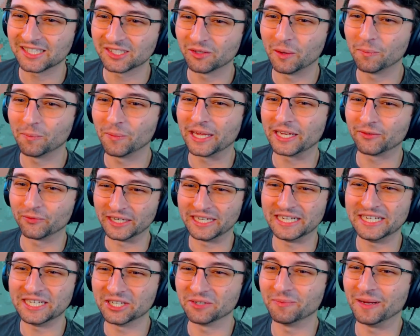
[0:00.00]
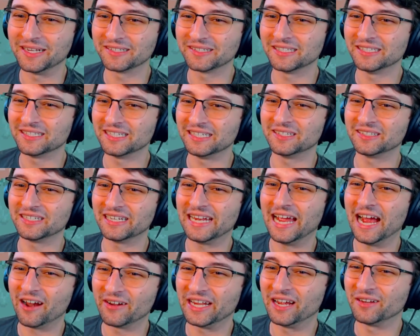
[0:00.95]
so I'm like reading your message and you say,
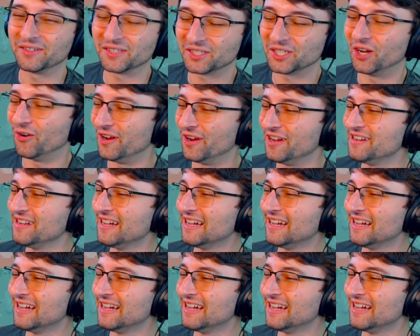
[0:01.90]
howdy, how's it going?